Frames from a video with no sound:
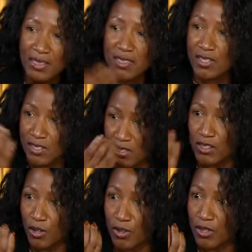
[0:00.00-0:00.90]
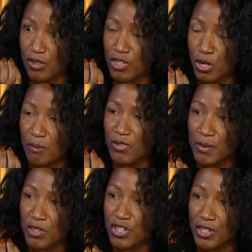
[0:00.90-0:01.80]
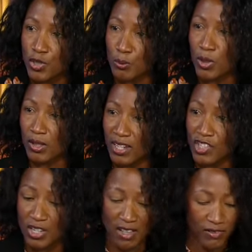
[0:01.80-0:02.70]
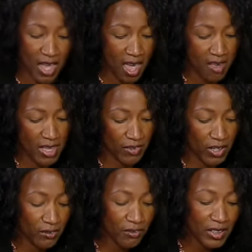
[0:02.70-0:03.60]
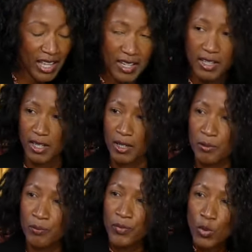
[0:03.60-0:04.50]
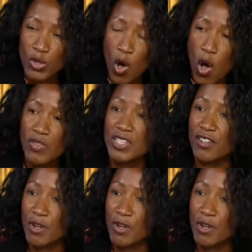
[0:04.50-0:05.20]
this, you know, the term female genital mutilation, they've conflated it with all these different